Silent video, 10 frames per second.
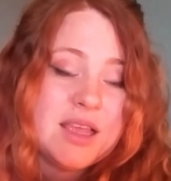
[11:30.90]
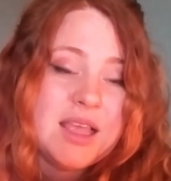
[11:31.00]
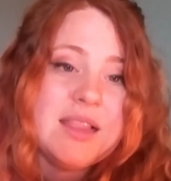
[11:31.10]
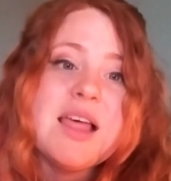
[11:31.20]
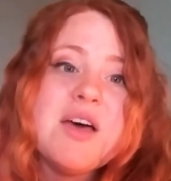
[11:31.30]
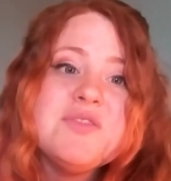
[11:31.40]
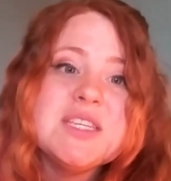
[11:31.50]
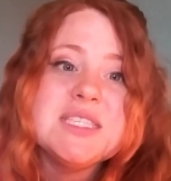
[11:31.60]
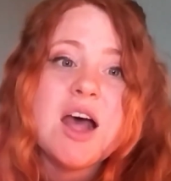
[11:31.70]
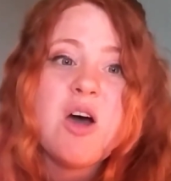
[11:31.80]
Love
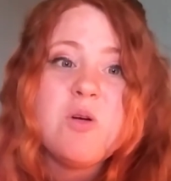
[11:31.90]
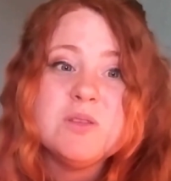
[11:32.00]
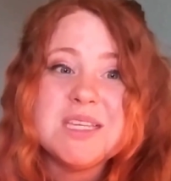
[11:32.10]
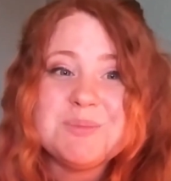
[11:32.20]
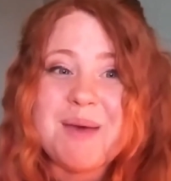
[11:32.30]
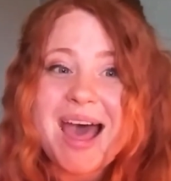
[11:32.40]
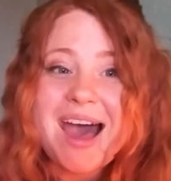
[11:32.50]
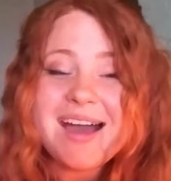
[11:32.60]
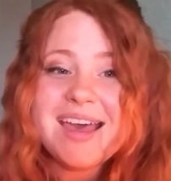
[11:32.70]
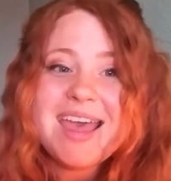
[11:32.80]
does not hold us
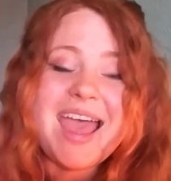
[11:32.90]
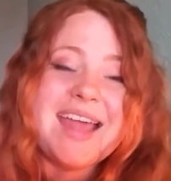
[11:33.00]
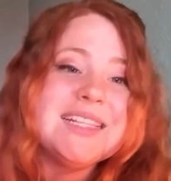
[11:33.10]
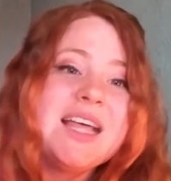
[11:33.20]
back, and